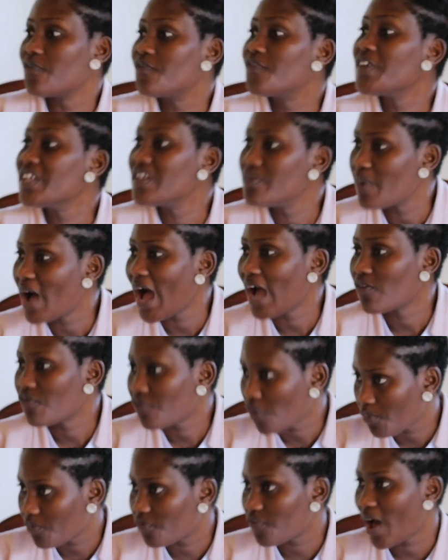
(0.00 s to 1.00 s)
feedback
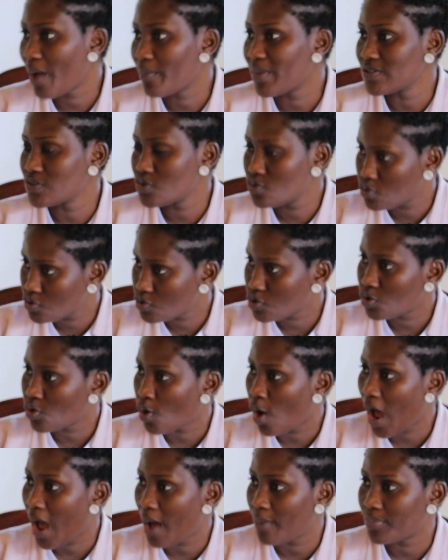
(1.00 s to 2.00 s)
from farmers using
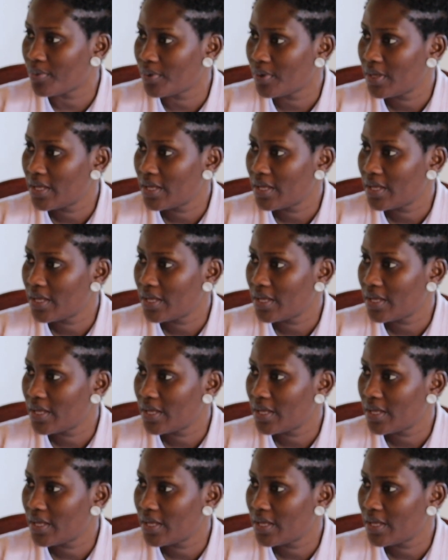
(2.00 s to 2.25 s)
your app?